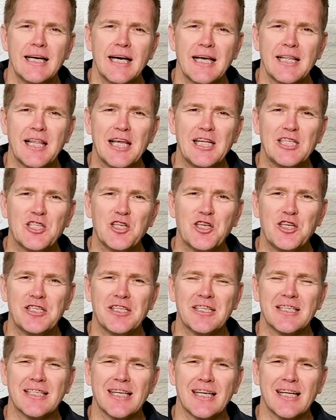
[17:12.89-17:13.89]
And then
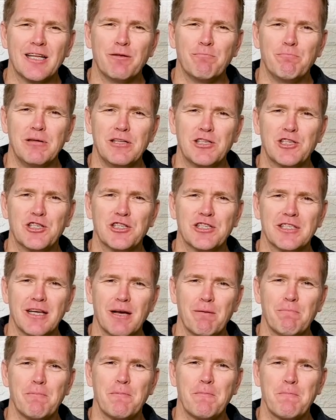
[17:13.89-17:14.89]
Jesus suddenly pitches
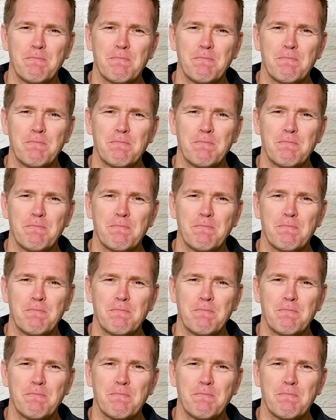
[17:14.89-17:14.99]
up.